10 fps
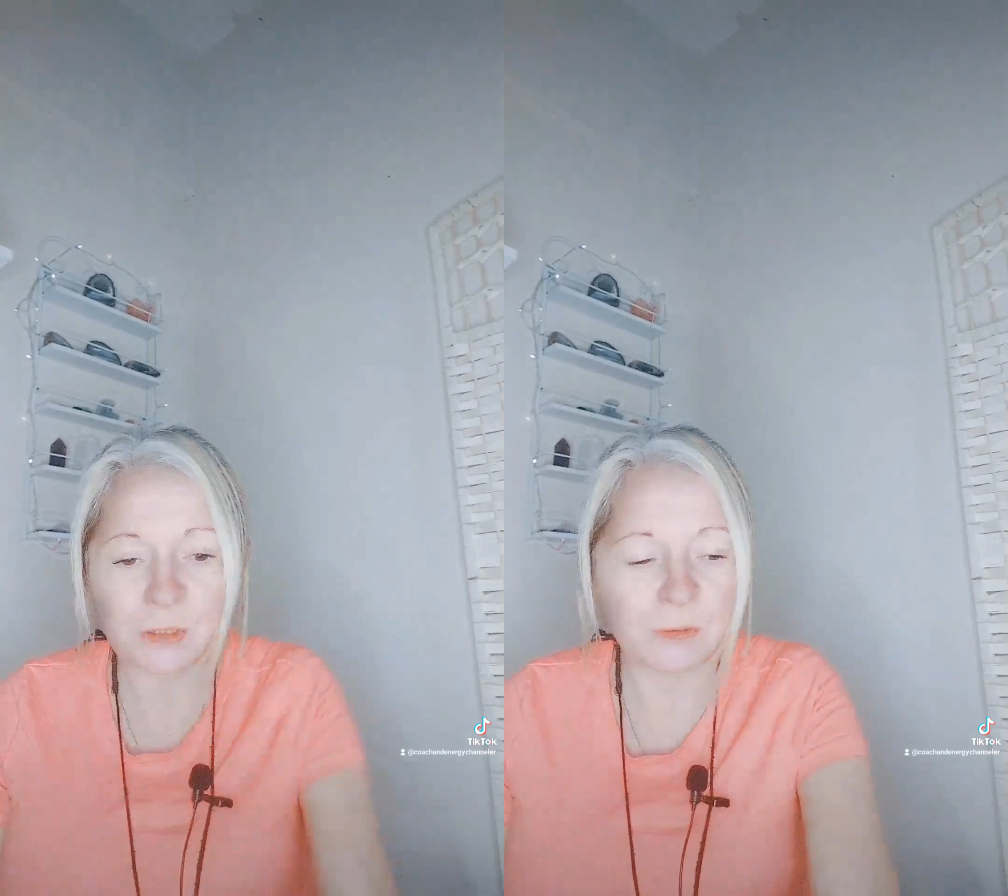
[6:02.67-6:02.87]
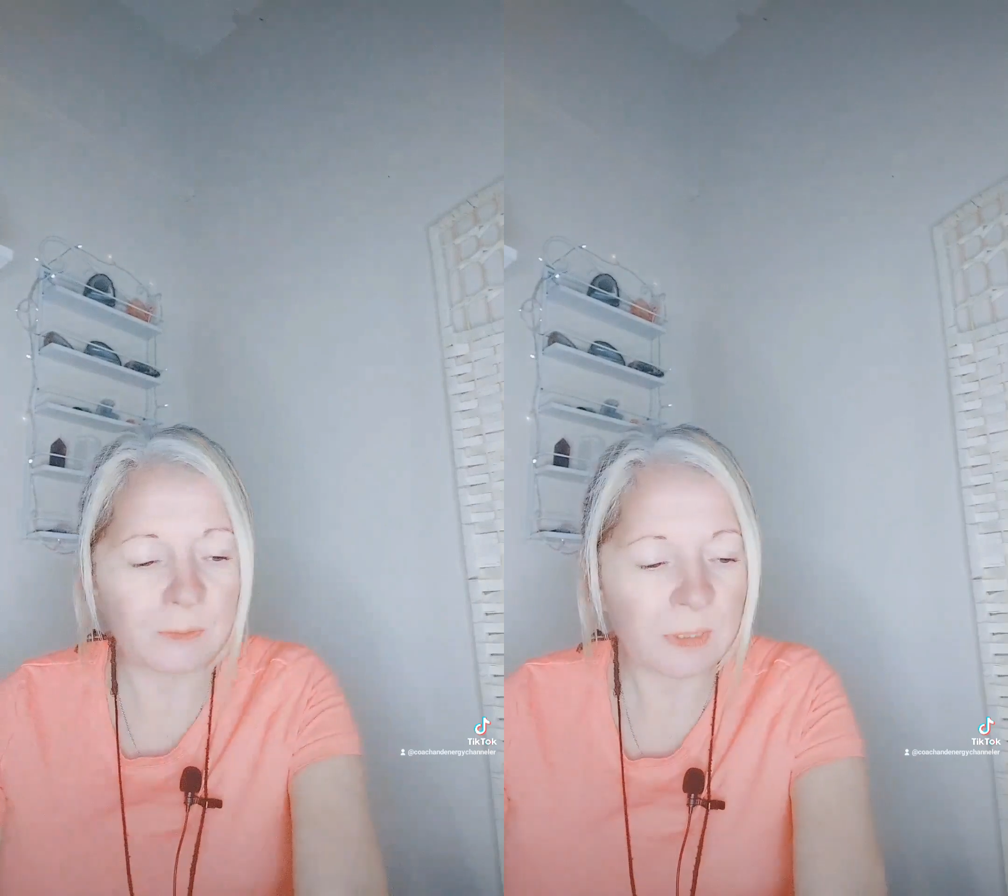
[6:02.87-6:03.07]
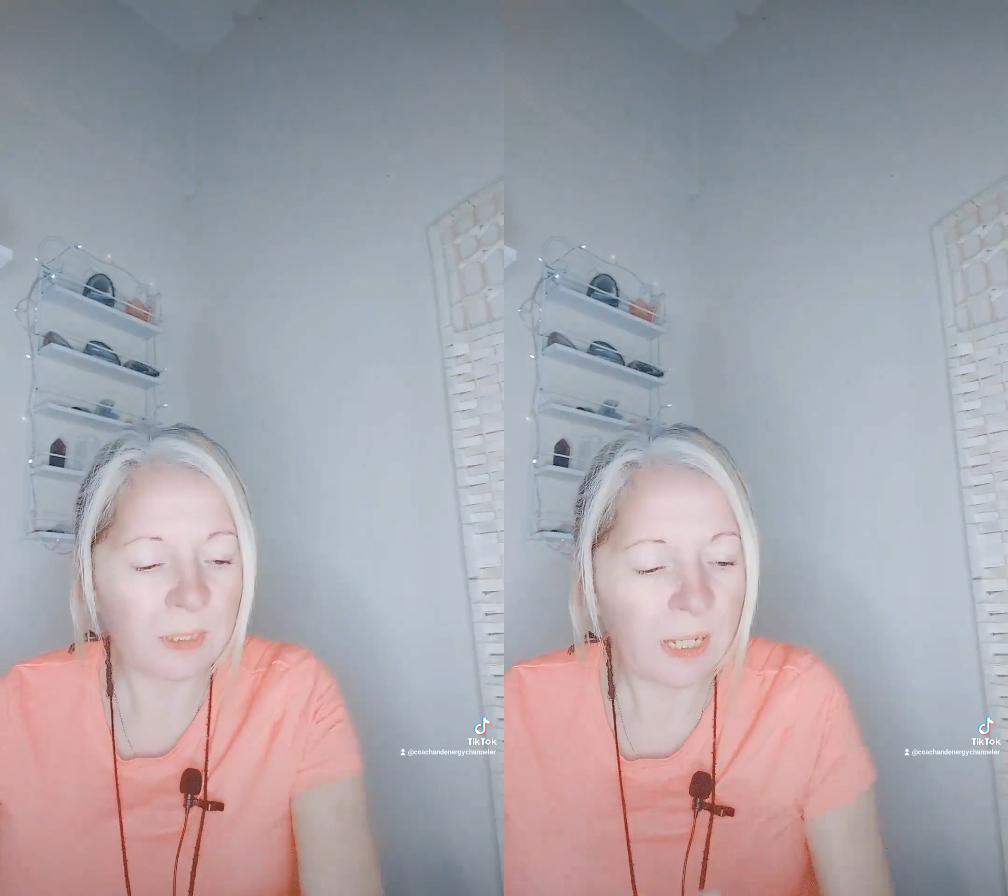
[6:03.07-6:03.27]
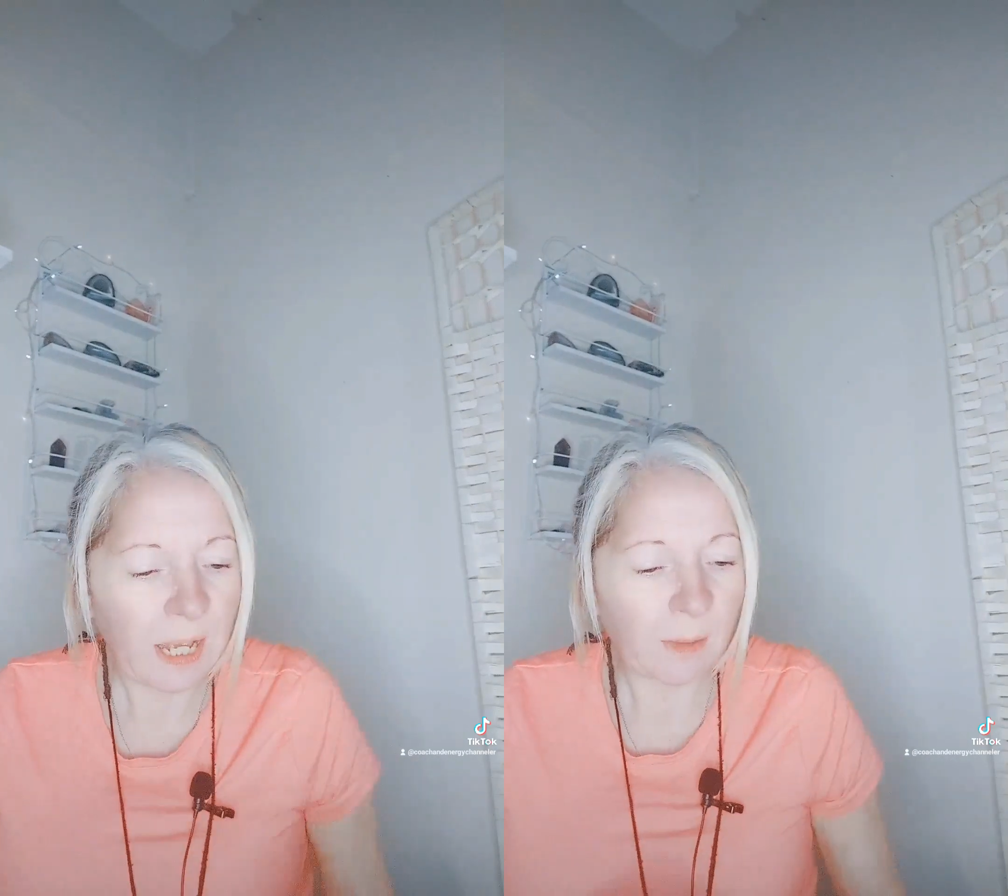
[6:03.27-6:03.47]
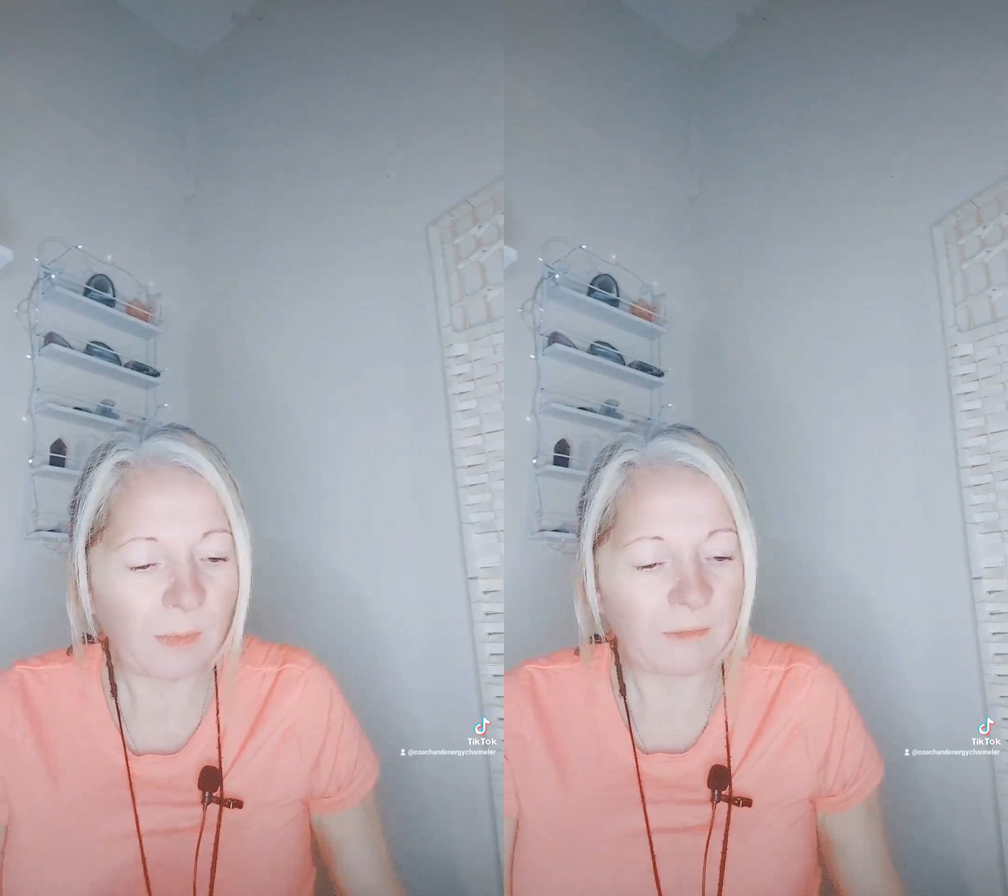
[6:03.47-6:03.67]
do.
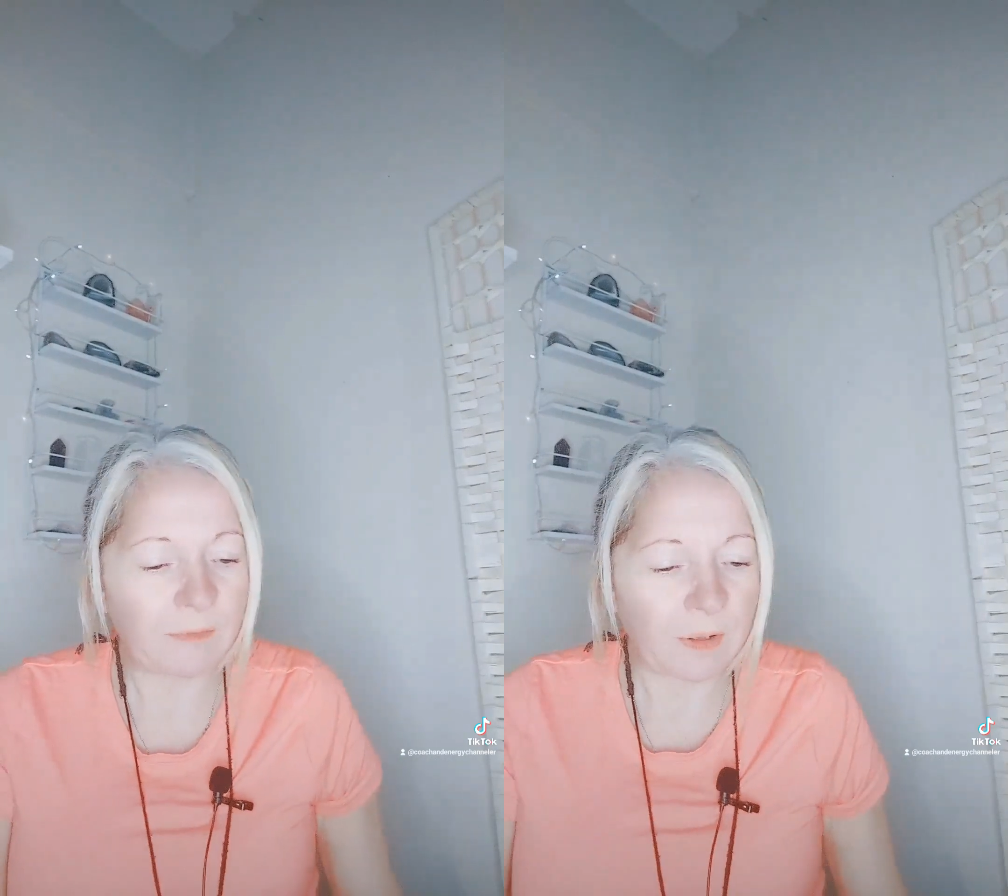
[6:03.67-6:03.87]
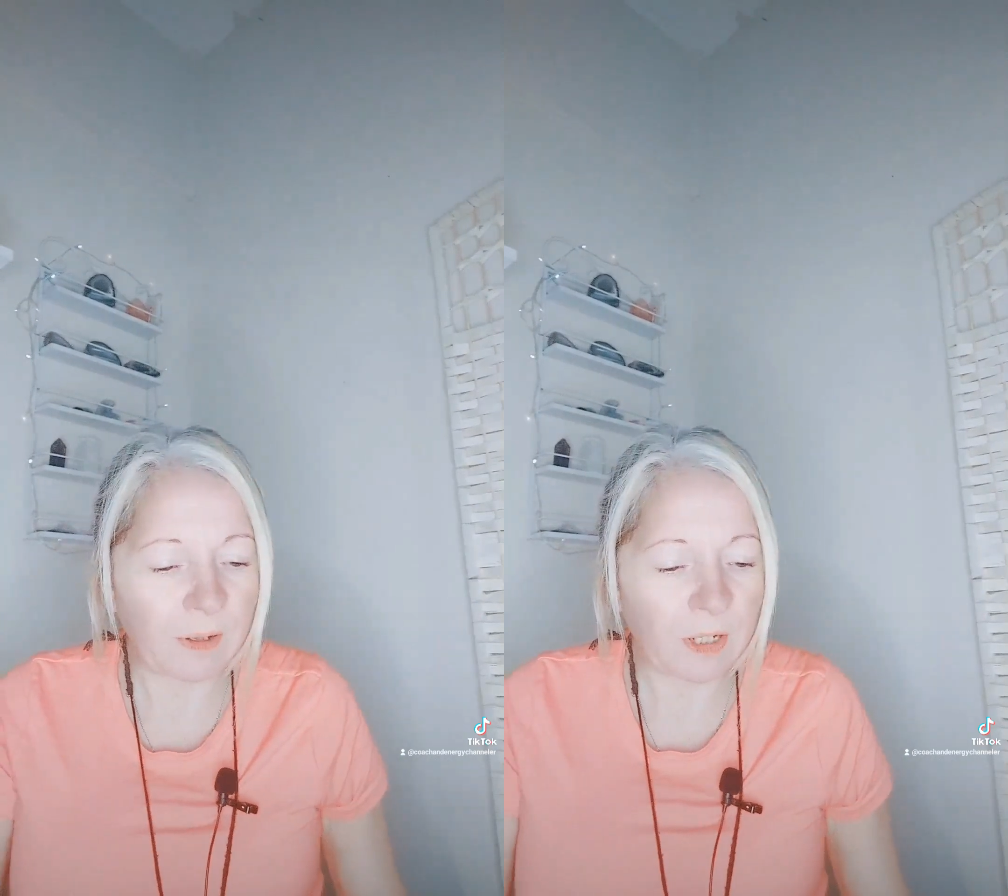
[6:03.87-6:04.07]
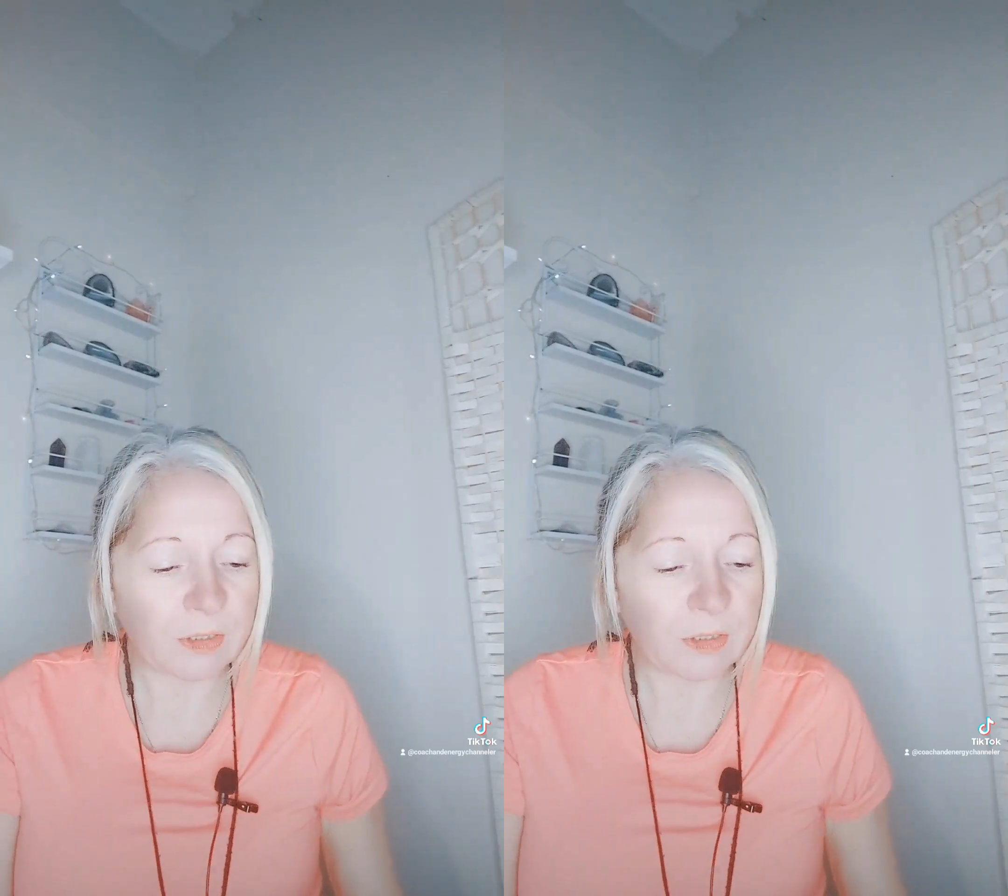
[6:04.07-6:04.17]
However,